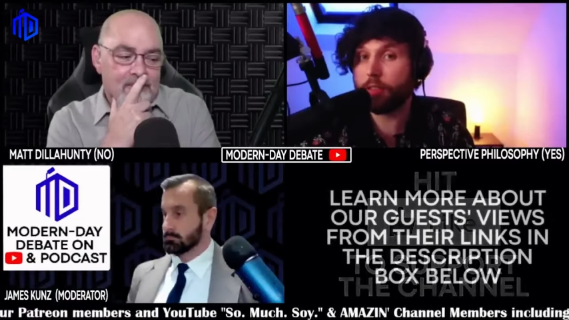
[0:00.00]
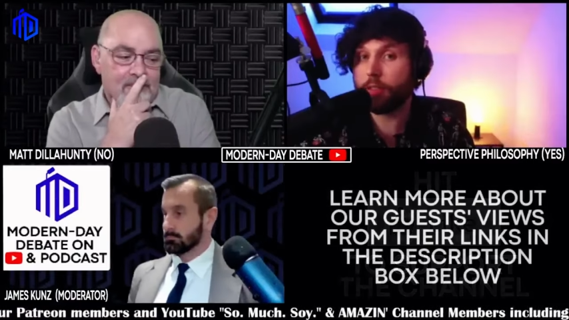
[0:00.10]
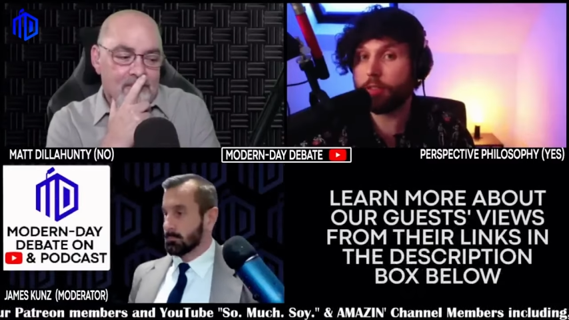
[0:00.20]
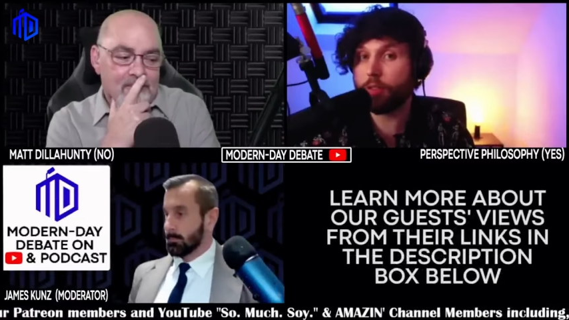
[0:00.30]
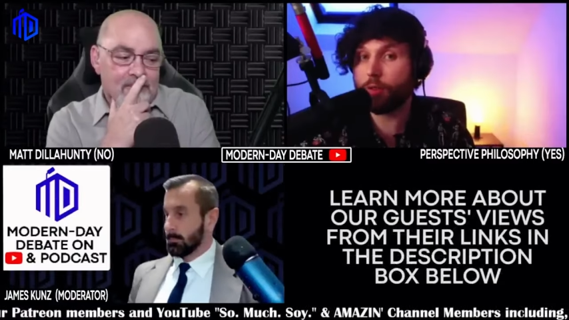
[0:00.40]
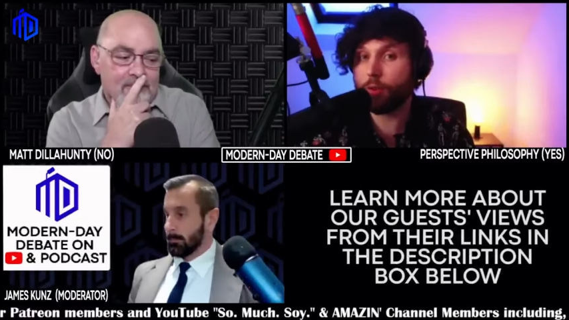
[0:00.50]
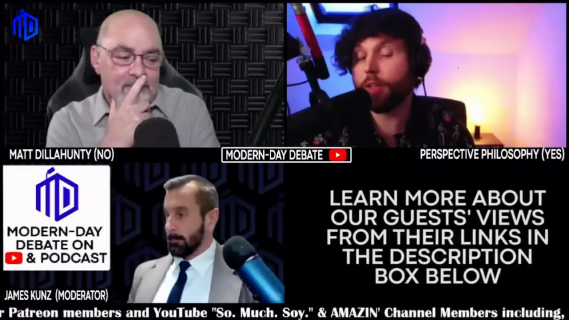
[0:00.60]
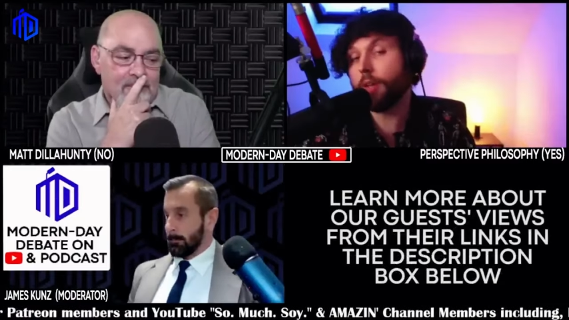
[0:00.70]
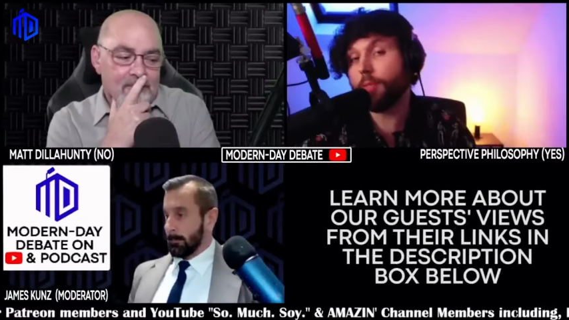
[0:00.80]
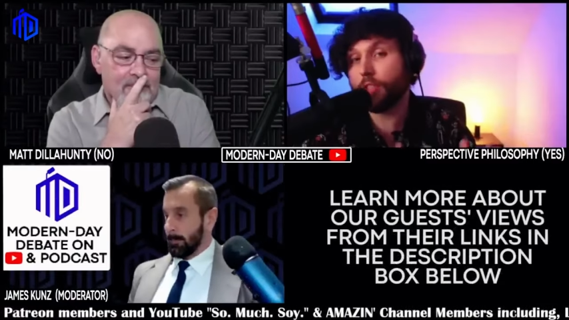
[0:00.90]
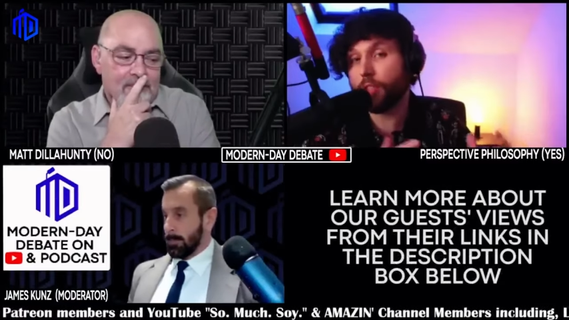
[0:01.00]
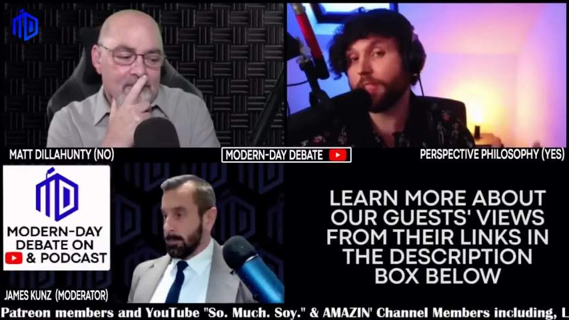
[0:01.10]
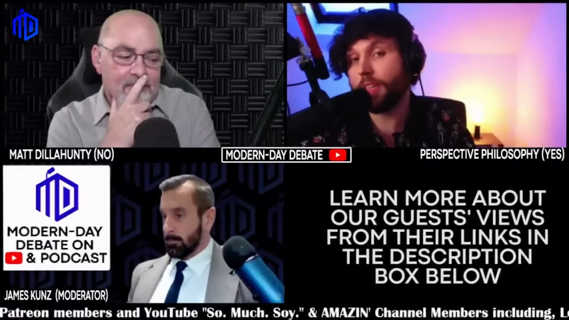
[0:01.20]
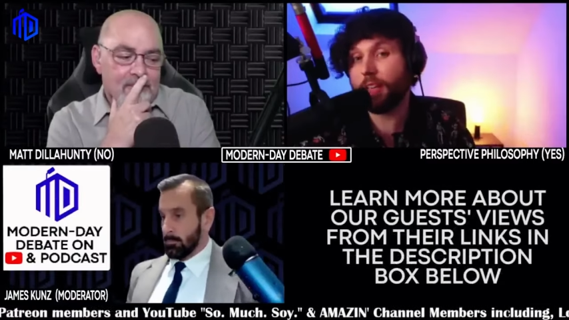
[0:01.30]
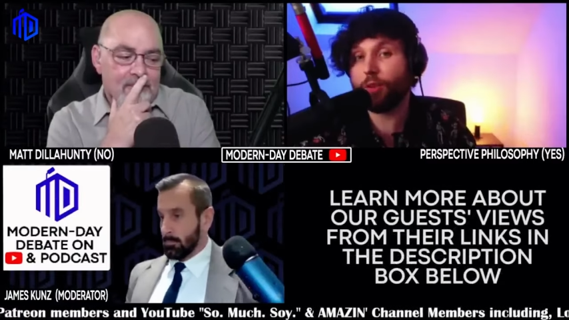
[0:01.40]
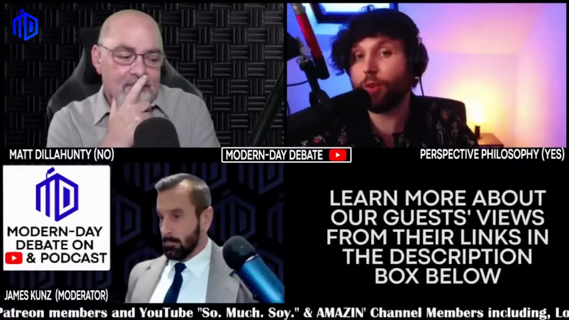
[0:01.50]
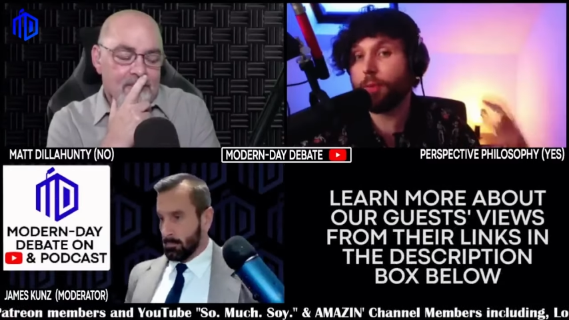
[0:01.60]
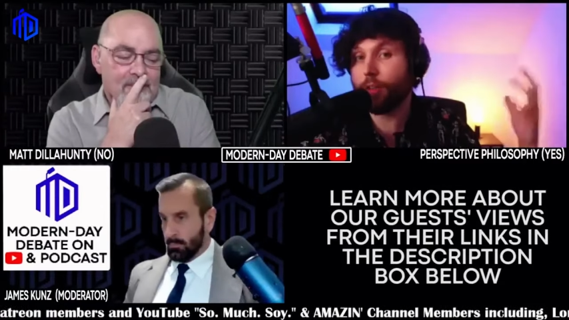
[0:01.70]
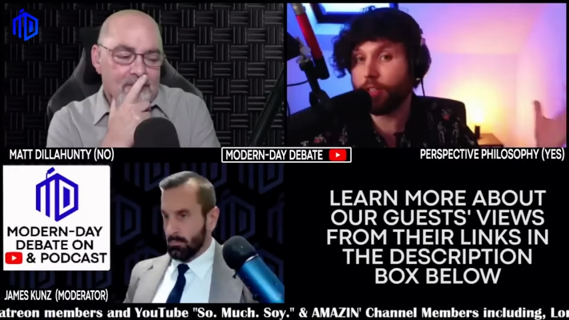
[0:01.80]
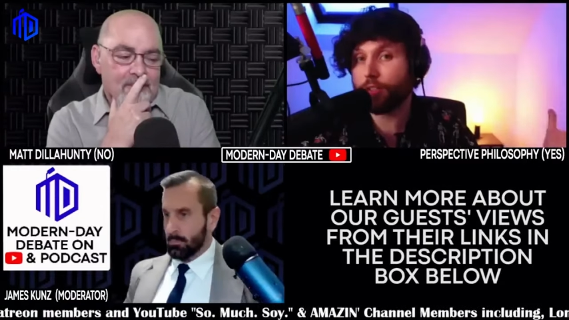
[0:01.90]
Speaker 1: you know, because a particular can only be
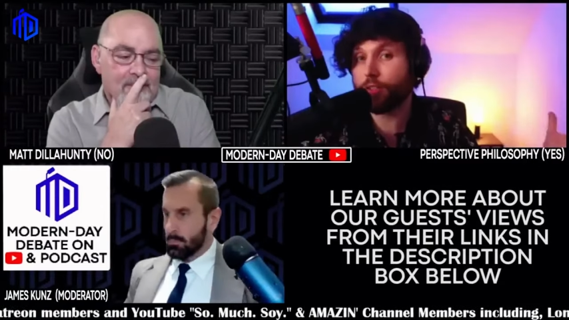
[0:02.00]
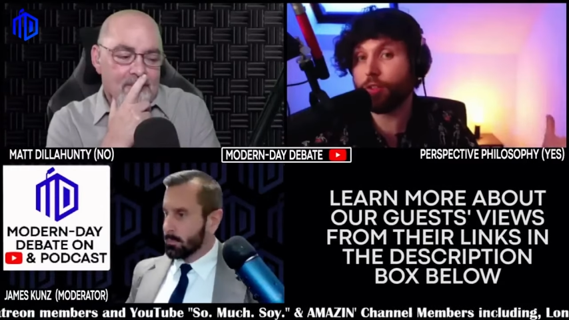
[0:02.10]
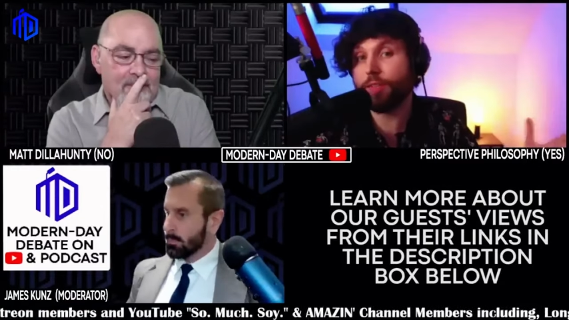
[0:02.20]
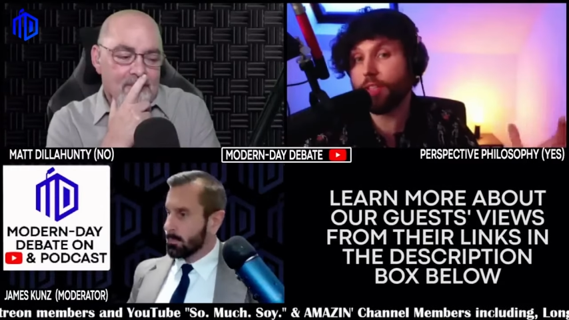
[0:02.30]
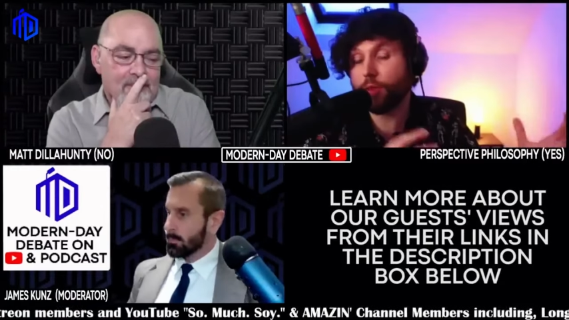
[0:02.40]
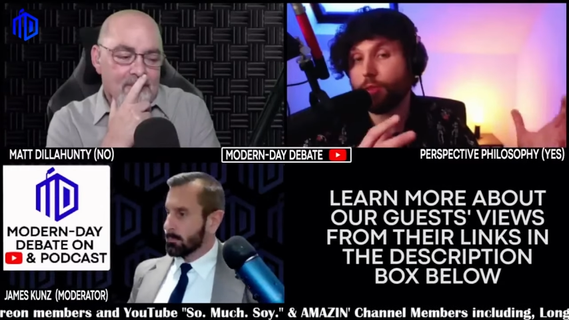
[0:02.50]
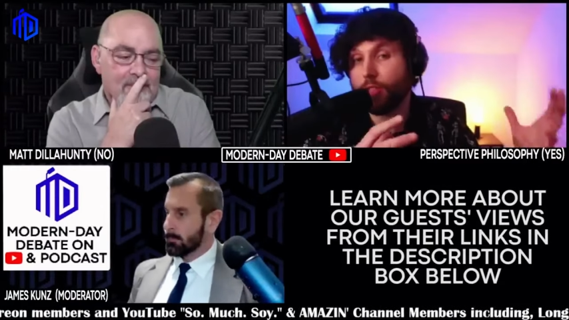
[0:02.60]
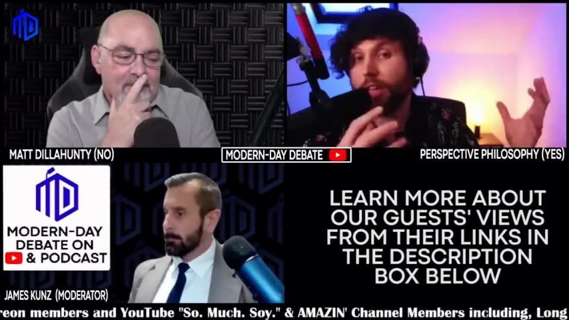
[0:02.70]
understood if this was